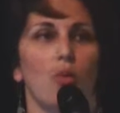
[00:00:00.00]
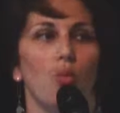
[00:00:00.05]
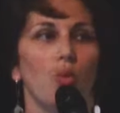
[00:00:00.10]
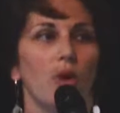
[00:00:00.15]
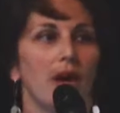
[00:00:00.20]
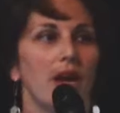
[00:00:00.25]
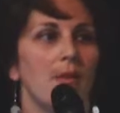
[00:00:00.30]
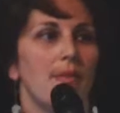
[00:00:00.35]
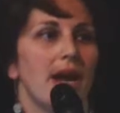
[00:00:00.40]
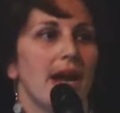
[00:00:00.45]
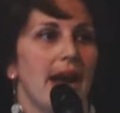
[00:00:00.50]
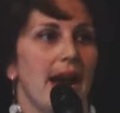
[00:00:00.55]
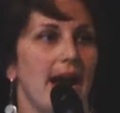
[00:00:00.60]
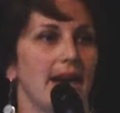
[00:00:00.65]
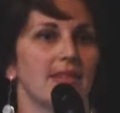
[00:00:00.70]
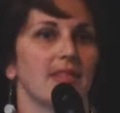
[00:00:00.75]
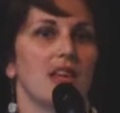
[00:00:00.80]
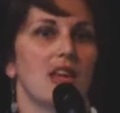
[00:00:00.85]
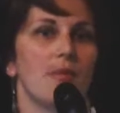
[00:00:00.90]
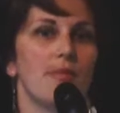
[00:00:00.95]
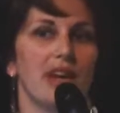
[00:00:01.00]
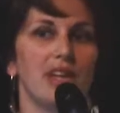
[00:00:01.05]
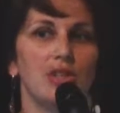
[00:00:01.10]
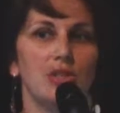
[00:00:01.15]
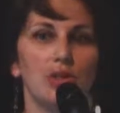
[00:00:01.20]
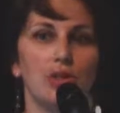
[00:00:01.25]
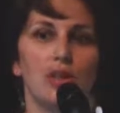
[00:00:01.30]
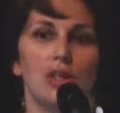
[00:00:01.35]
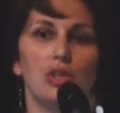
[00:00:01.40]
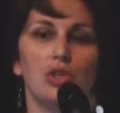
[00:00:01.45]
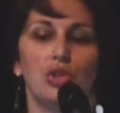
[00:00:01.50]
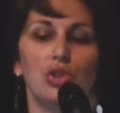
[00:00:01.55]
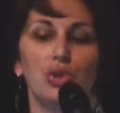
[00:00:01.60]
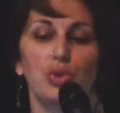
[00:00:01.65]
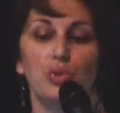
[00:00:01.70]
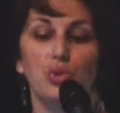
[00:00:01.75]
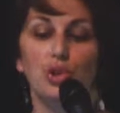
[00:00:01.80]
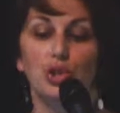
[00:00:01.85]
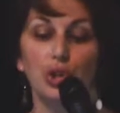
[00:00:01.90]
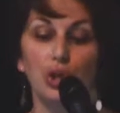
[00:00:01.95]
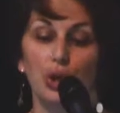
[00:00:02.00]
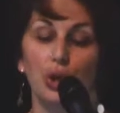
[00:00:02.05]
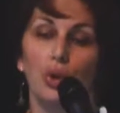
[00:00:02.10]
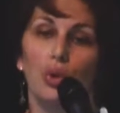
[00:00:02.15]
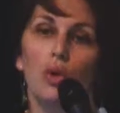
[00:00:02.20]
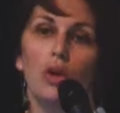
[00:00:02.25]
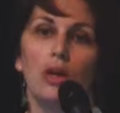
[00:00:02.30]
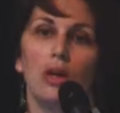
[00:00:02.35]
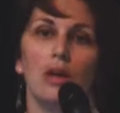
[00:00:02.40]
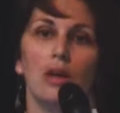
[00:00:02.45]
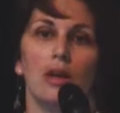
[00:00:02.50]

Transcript: what am I asking my students to do,